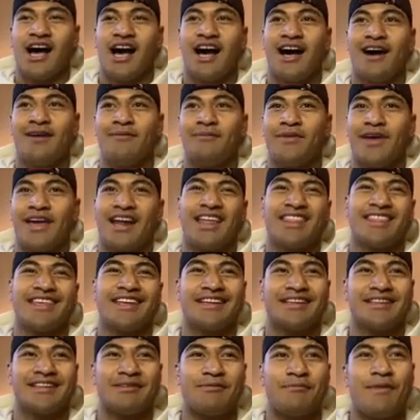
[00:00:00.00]
And I
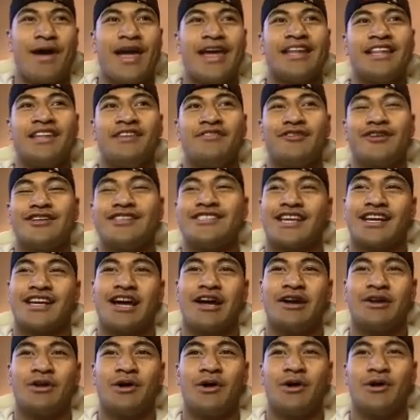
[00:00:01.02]
think the main difference that I
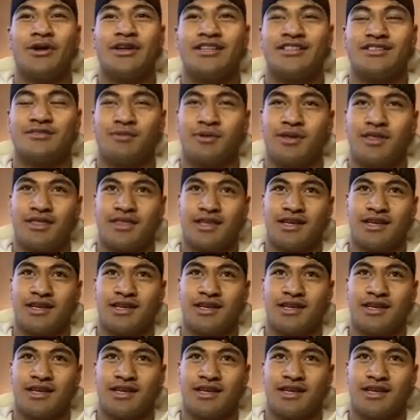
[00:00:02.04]
noticed with